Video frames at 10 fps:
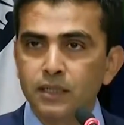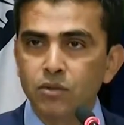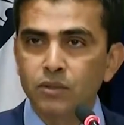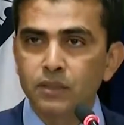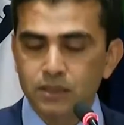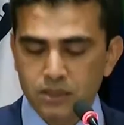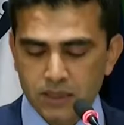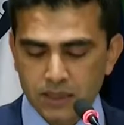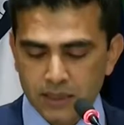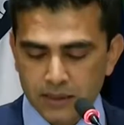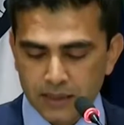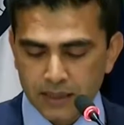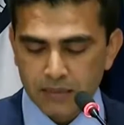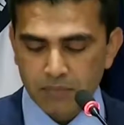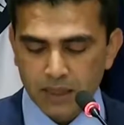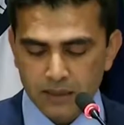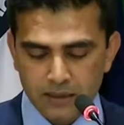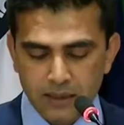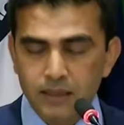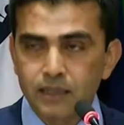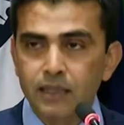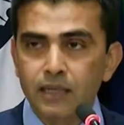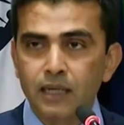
during their stay in Pakistan.